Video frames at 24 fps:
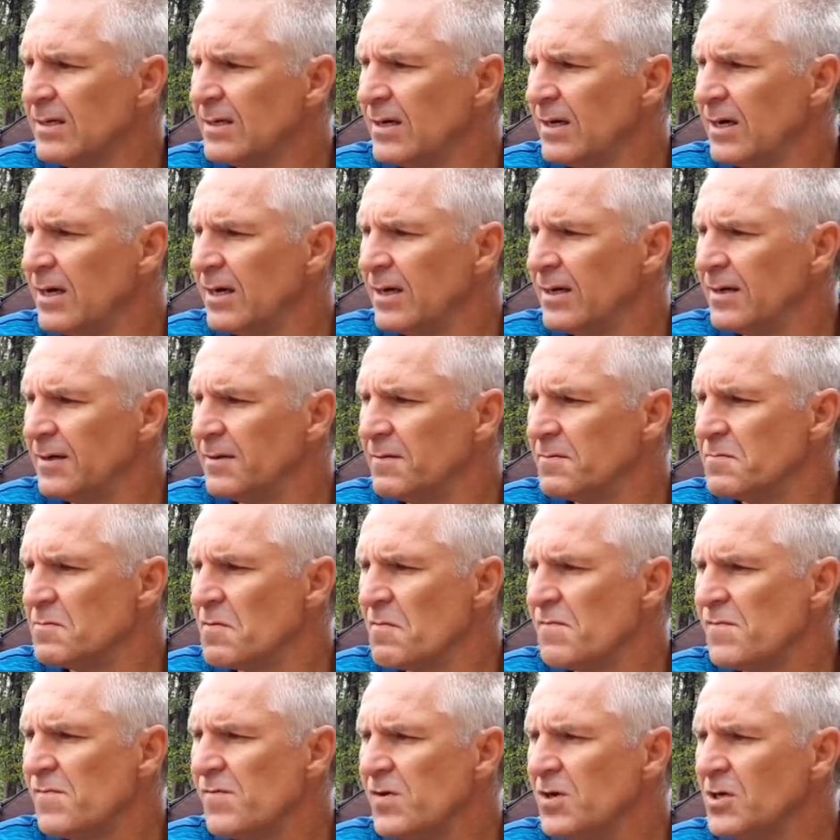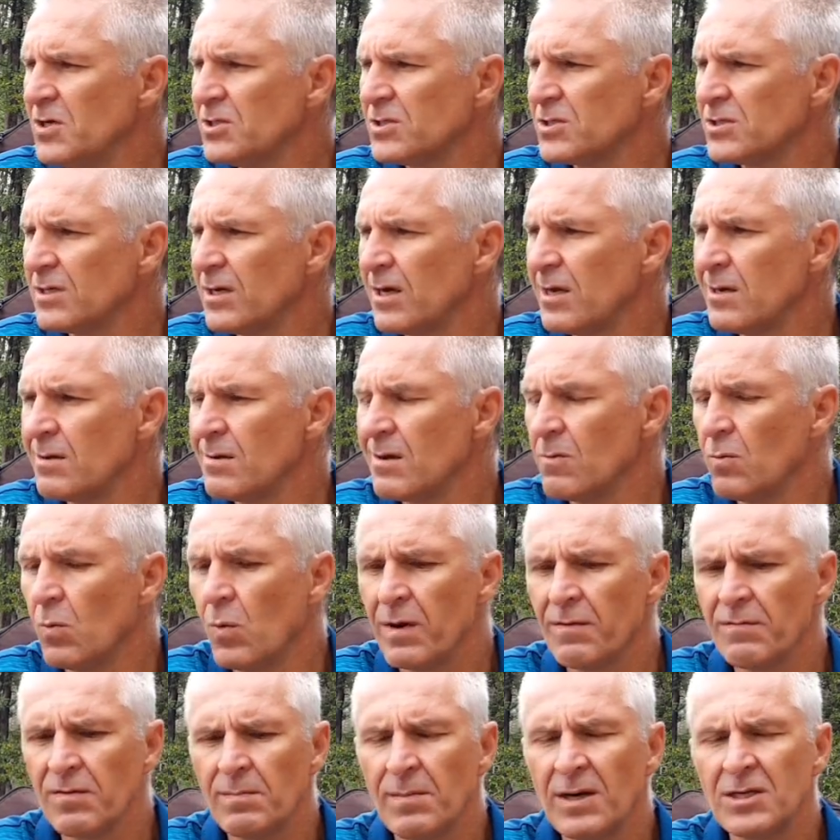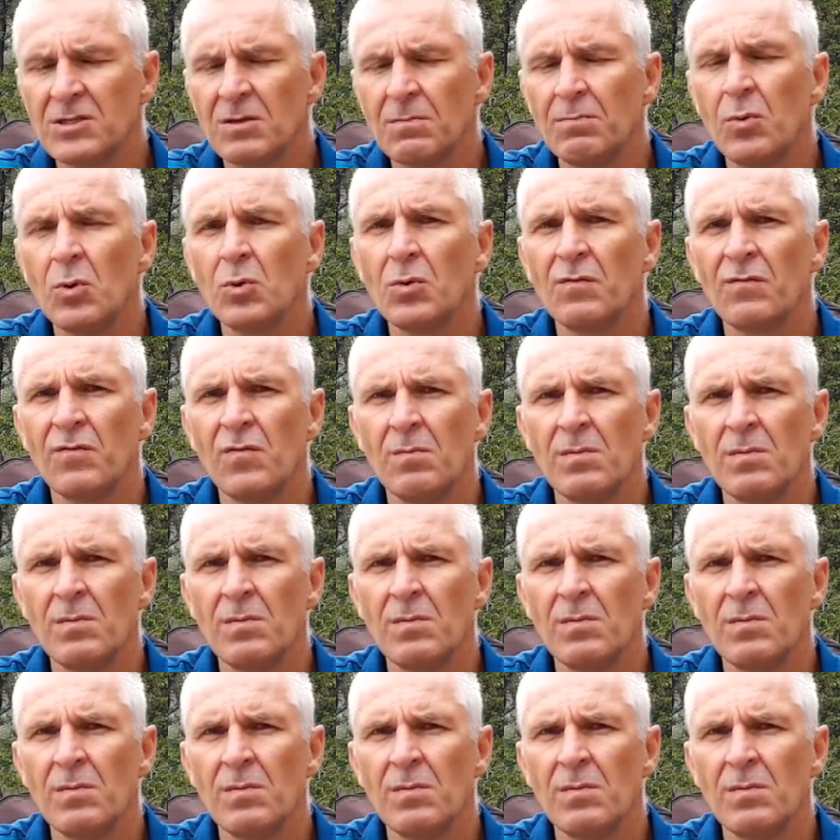The first and one of the most important